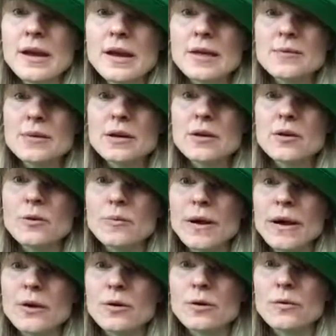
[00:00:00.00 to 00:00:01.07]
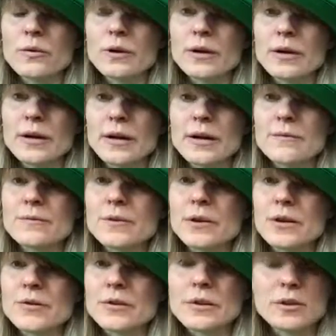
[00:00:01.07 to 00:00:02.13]
And then we can go back over and
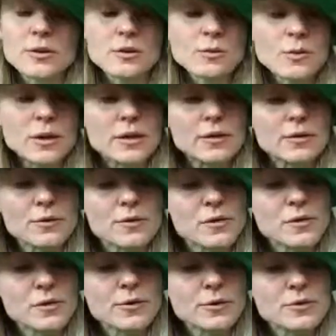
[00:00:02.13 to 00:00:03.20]
figure out the Q1 or the lower